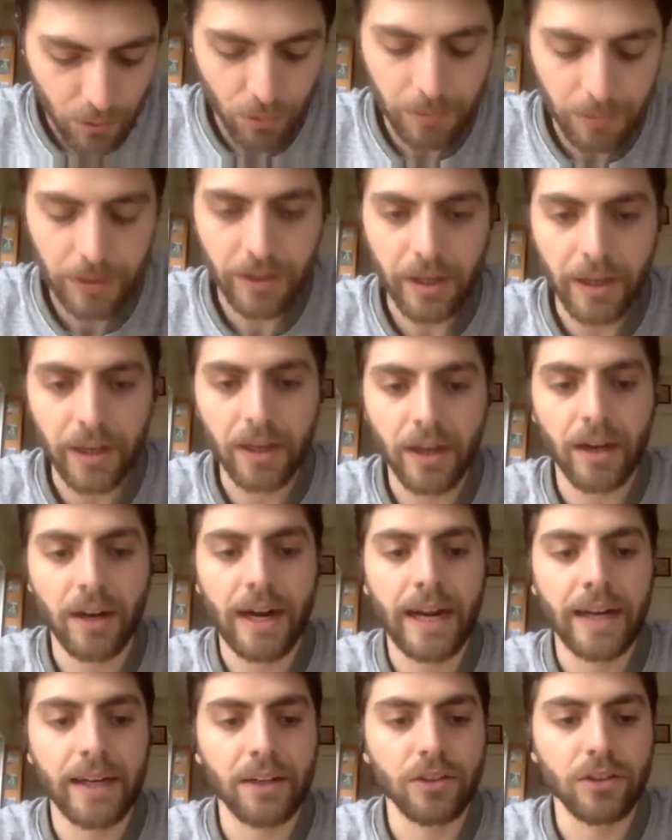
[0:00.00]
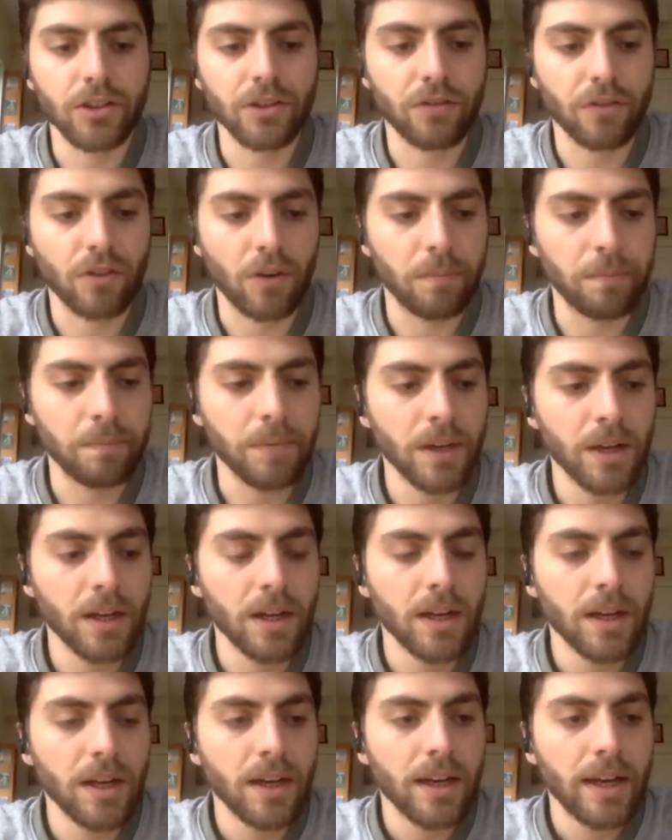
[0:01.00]
taking our energy from.
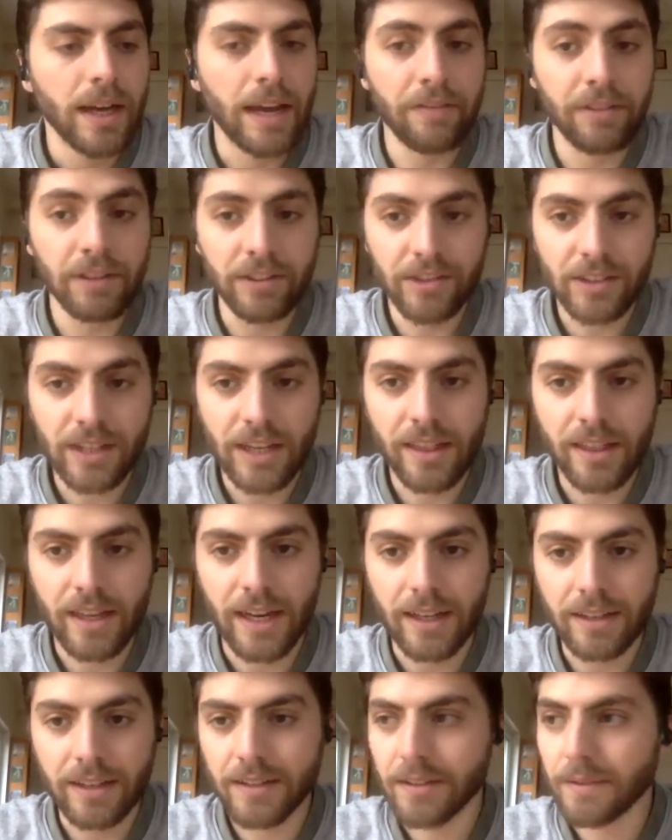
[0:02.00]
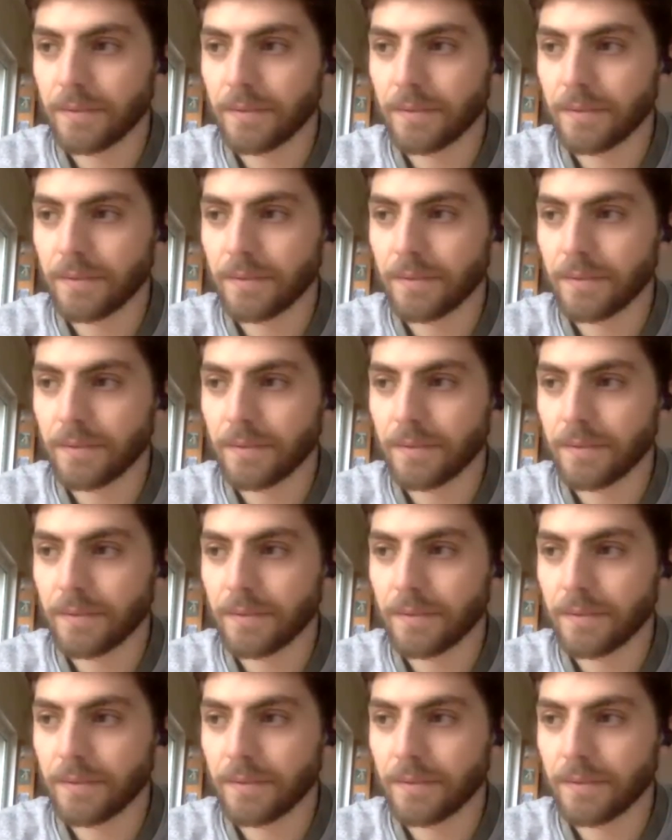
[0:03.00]
Having said that,